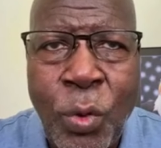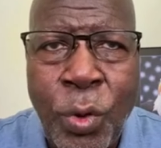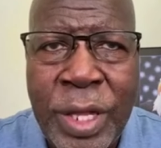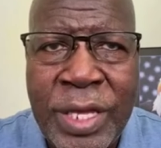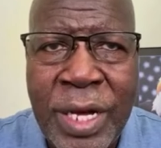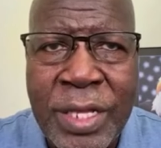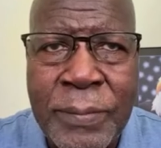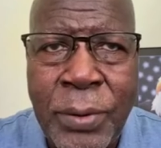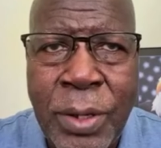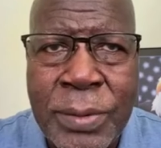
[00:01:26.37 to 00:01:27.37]
where the other
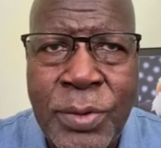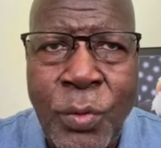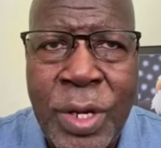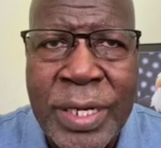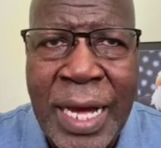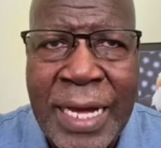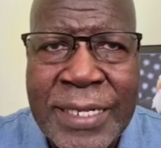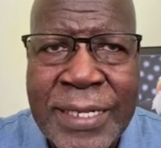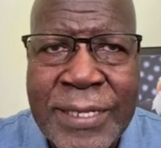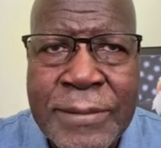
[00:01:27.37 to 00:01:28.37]
programs will not.